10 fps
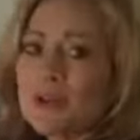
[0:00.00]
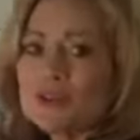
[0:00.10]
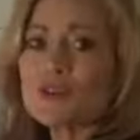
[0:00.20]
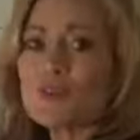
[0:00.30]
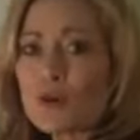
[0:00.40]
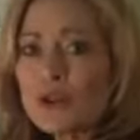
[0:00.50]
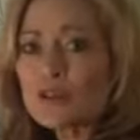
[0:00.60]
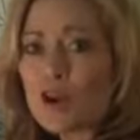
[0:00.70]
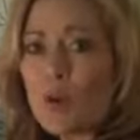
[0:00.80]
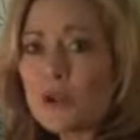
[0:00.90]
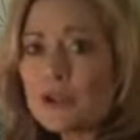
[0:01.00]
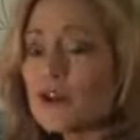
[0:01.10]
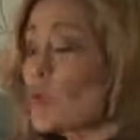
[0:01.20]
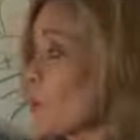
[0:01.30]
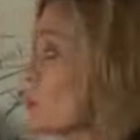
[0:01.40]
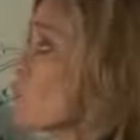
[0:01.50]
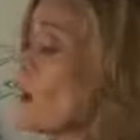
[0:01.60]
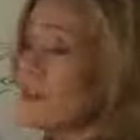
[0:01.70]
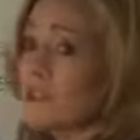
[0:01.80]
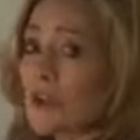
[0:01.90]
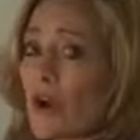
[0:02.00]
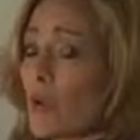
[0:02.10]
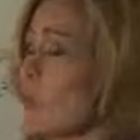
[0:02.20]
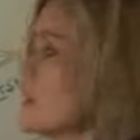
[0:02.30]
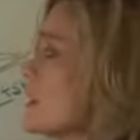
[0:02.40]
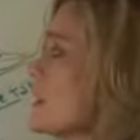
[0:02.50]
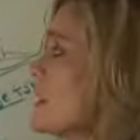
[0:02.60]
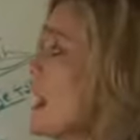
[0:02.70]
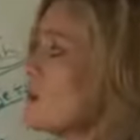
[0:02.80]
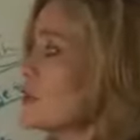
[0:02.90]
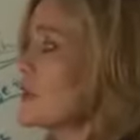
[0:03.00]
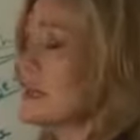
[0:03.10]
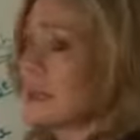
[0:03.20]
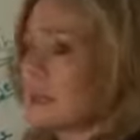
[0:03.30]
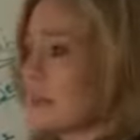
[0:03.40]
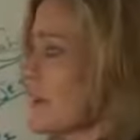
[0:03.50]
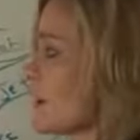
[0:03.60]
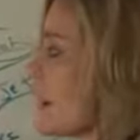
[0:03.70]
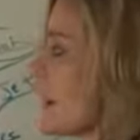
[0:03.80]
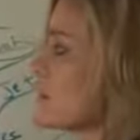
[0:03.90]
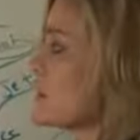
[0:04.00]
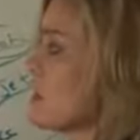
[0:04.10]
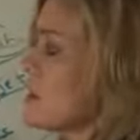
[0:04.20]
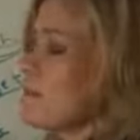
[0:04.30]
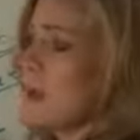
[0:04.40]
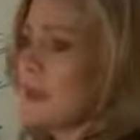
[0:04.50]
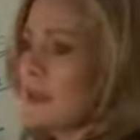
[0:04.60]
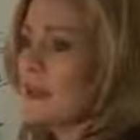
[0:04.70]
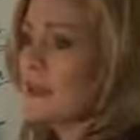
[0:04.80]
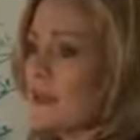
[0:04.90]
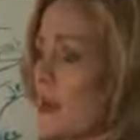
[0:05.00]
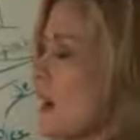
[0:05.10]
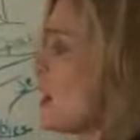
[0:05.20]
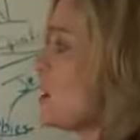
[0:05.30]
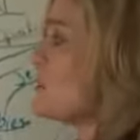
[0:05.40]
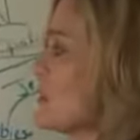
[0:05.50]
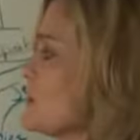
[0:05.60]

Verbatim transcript: a picture of where you're going or where you want to go and how you're going to get there and making um,